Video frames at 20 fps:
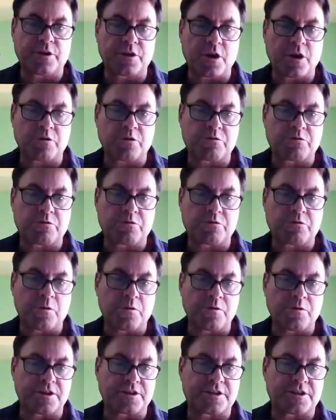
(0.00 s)
can go
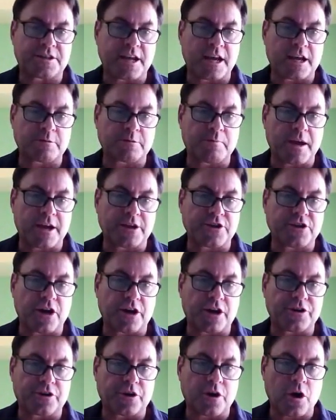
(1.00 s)
through the sales page
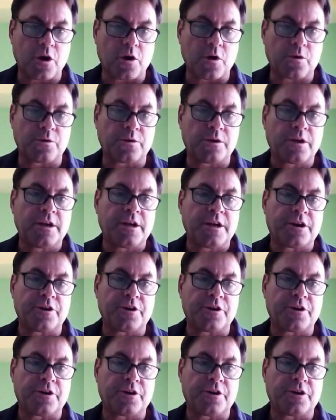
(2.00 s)
on your own.